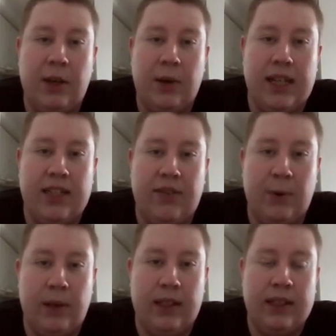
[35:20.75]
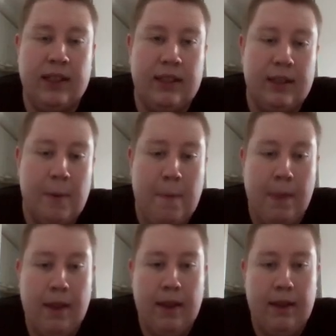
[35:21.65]
Crazed Fruit.
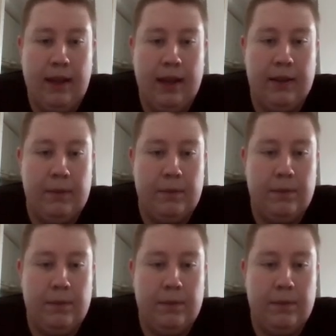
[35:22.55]
Yeah,